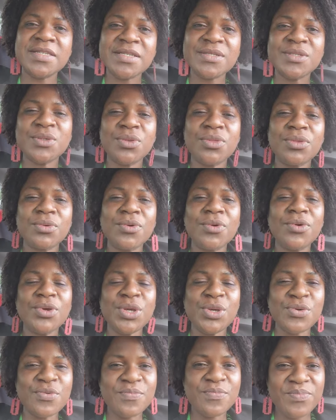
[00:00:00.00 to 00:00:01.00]
is through
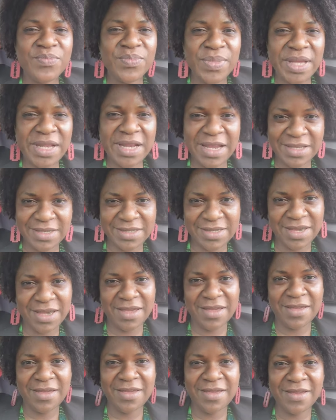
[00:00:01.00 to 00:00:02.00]

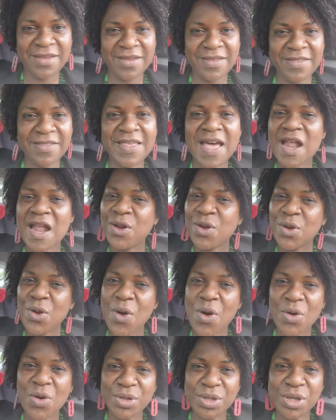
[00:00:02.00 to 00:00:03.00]
humility that,
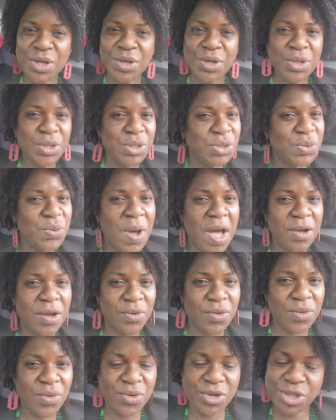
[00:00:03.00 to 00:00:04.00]
Lord, you are
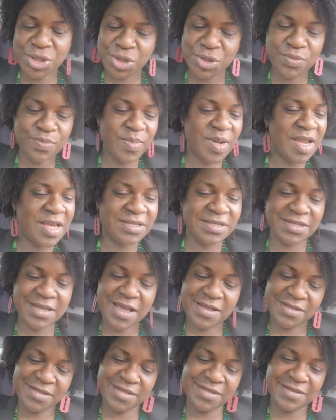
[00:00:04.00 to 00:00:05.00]
going to bless
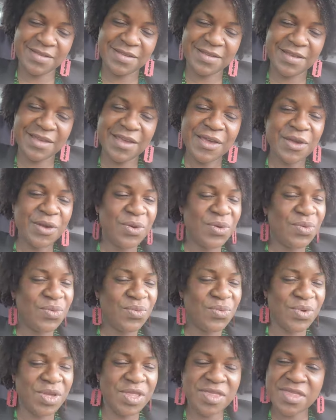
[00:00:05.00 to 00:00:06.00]
us.
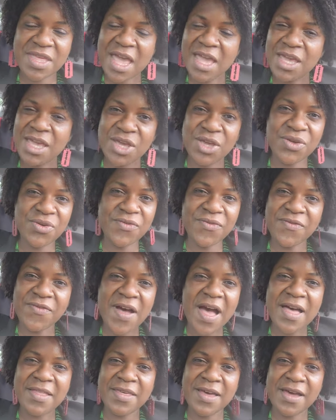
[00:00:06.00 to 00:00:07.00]
We thank you,
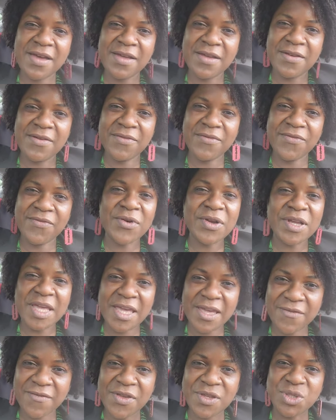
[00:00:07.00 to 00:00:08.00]
Father, for
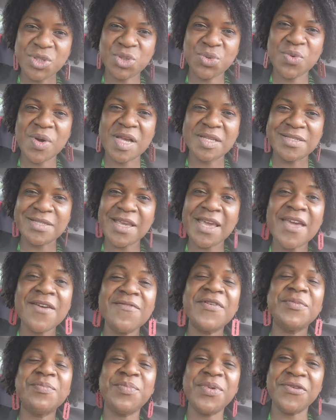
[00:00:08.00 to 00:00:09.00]
giving to us
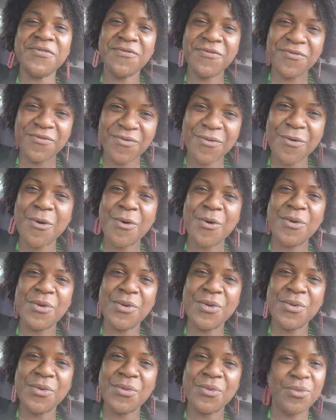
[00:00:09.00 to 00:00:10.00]
even before
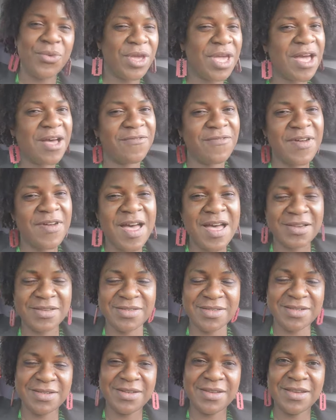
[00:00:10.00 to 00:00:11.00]
we have
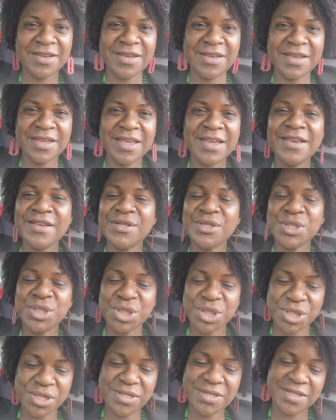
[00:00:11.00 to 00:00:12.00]
asked. In
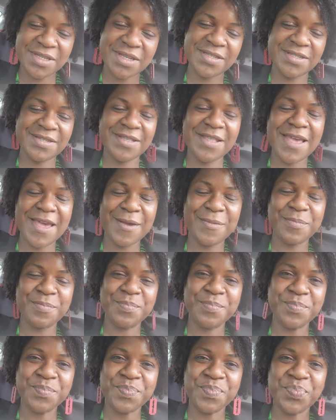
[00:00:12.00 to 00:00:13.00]
Jesus' name,
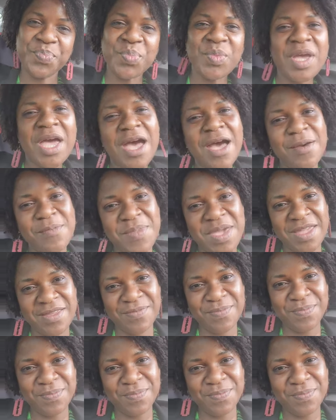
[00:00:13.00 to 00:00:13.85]
Amen